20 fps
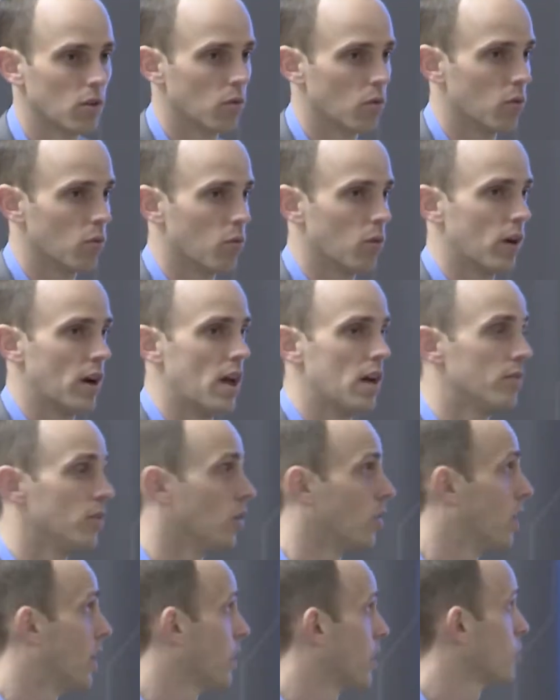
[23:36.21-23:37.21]
We're, we're heavy
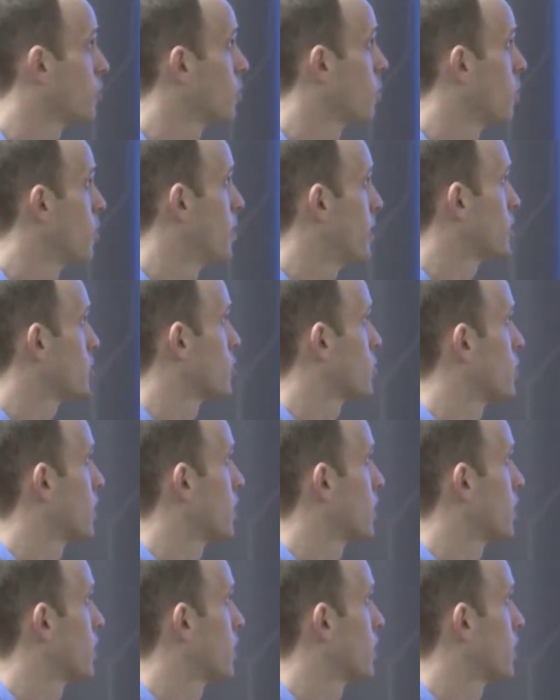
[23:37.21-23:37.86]
on that because we want to make sure